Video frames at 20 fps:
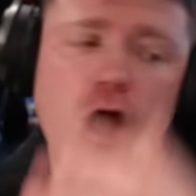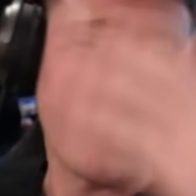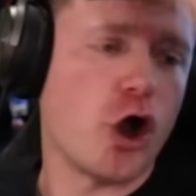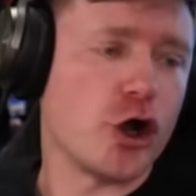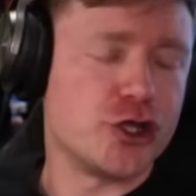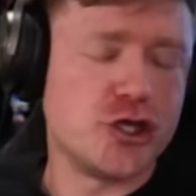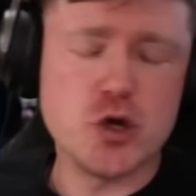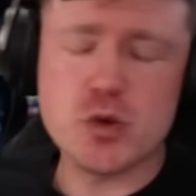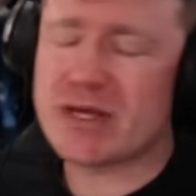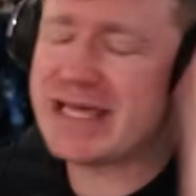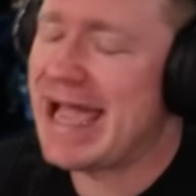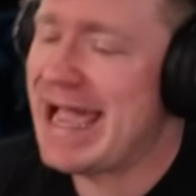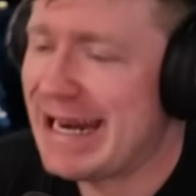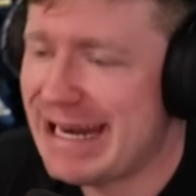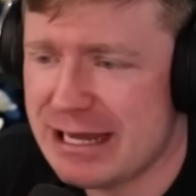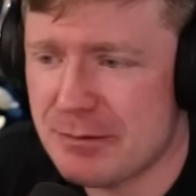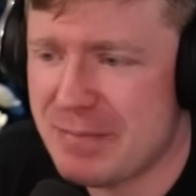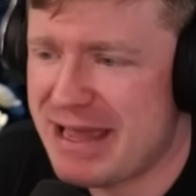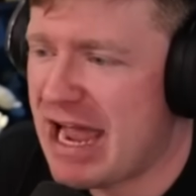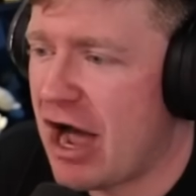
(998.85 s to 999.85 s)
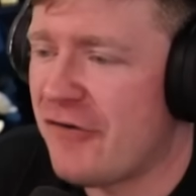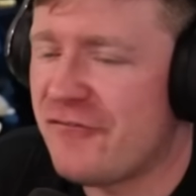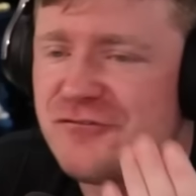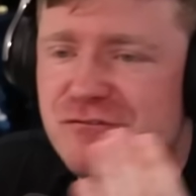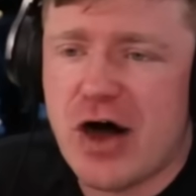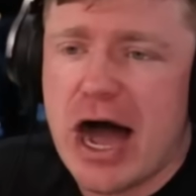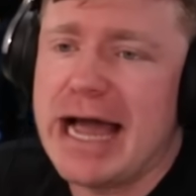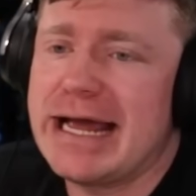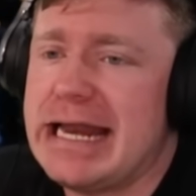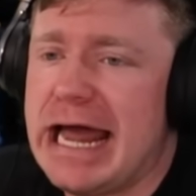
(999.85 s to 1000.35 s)
Are you kidding me? A
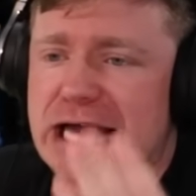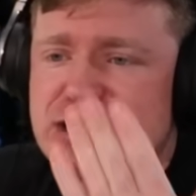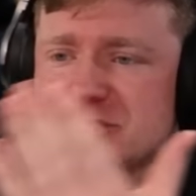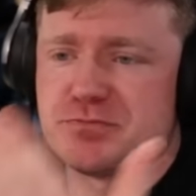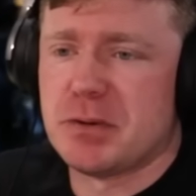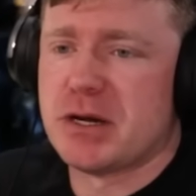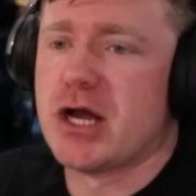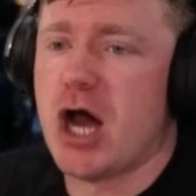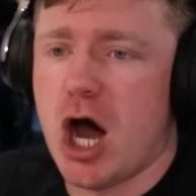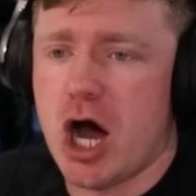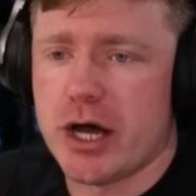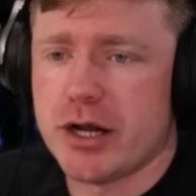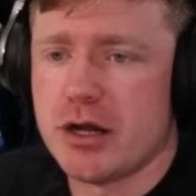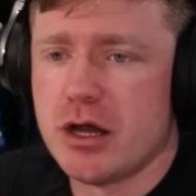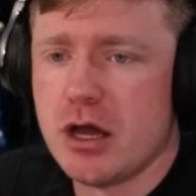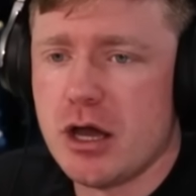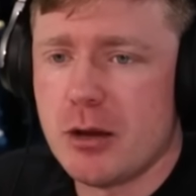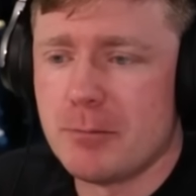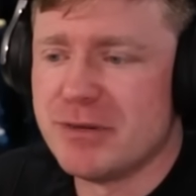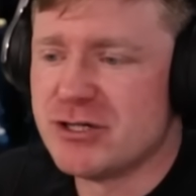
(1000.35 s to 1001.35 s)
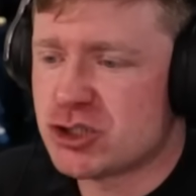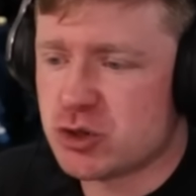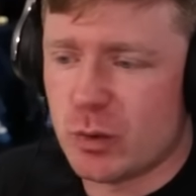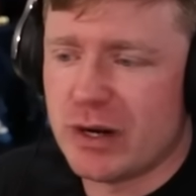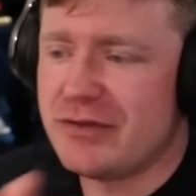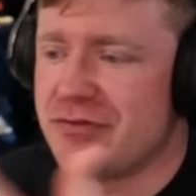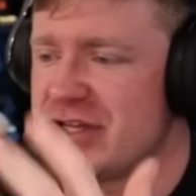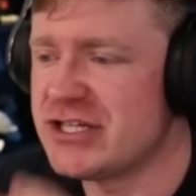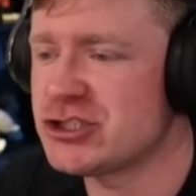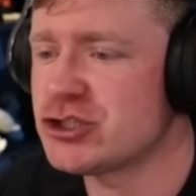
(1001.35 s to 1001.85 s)
fight has begun
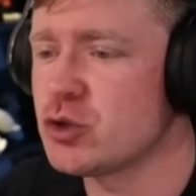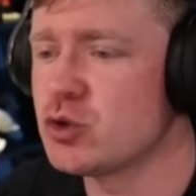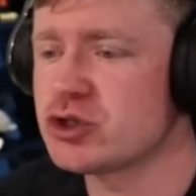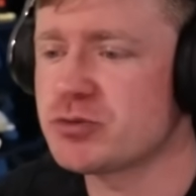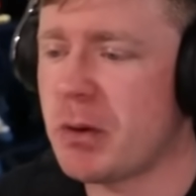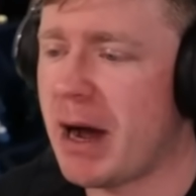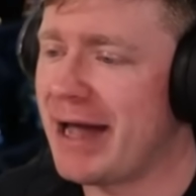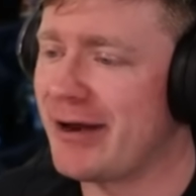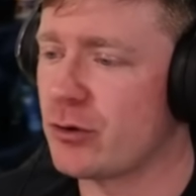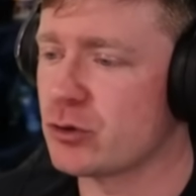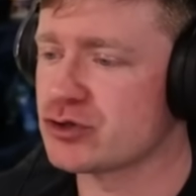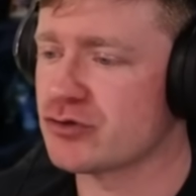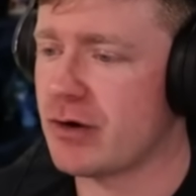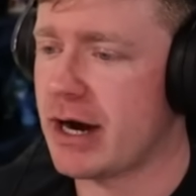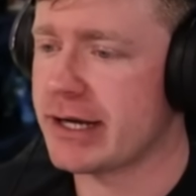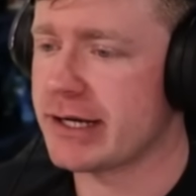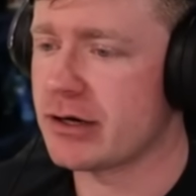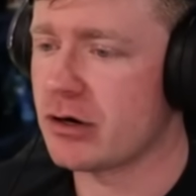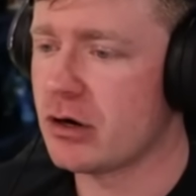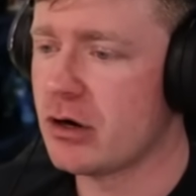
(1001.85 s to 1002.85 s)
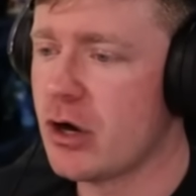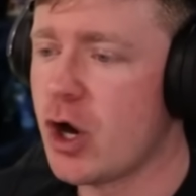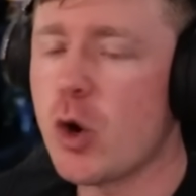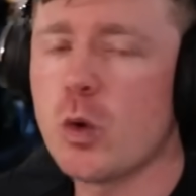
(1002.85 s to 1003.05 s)
between these two Spinos right here.